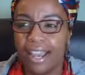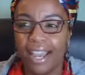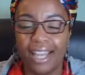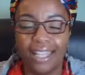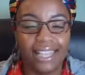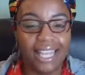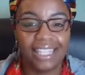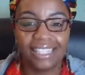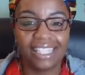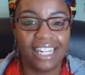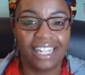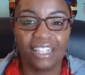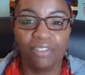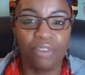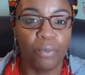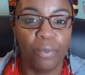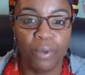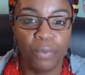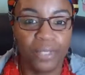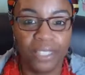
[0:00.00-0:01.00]
And that's not
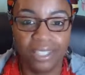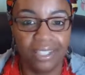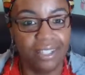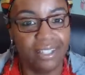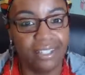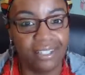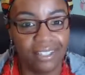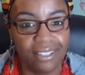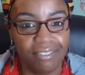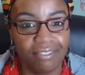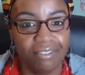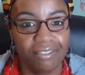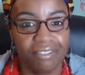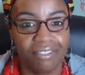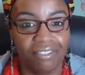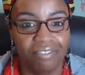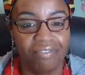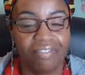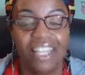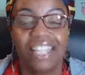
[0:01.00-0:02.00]
even what we need.
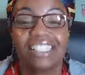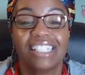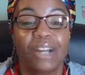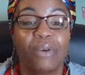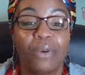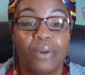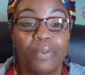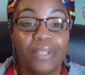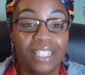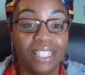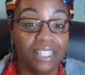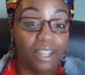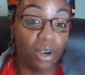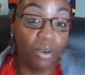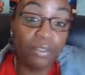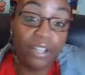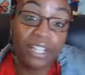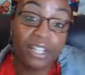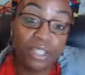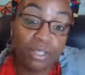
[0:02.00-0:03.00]
That's not what we need.
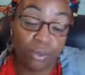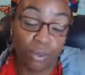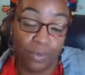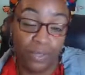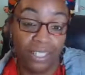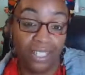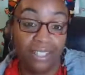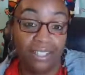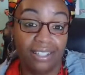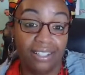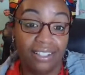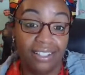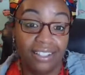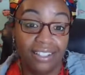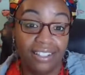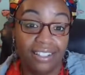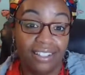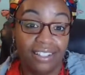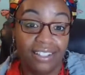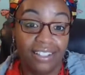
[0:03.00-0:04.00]
Over here is what we need.
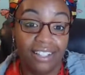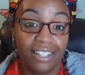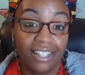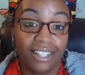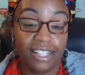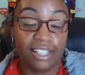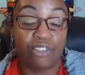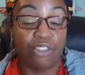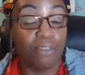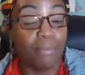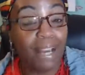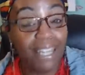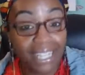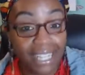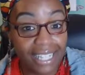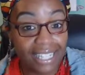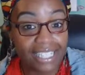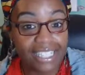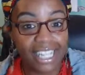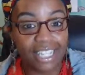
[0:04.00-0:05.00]
Because for my
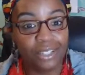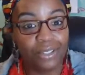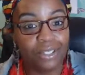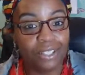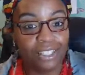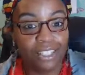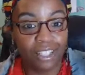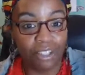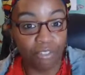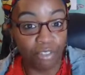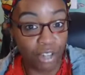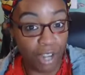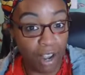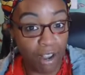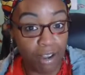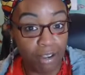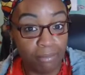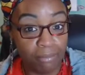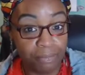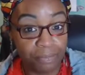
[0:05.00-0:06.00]
ladies, I know they're looking for
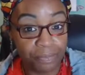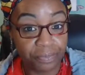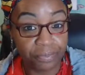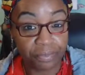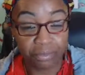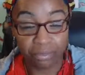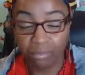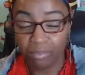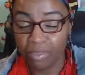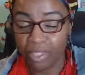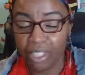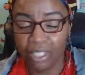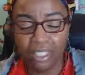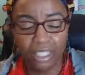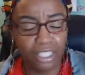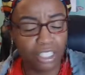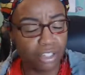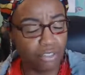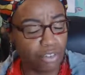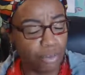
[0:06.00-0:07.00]
calm.
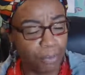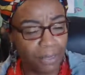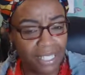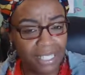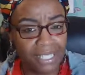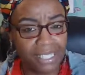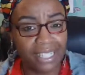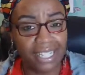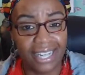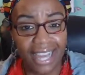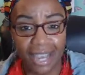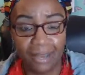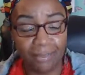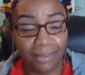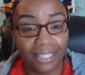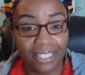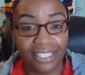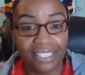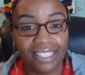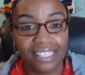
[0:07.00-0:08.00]
They're looking for peace and
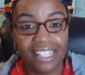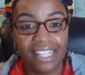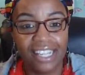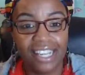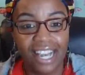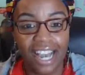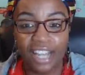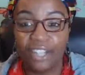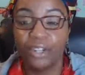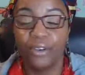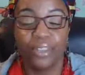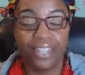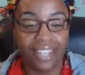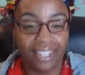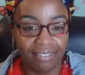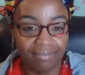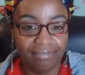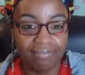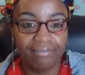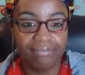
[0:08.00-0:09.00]
happiness. I know
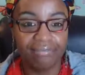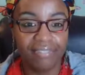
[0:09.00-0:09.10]
that.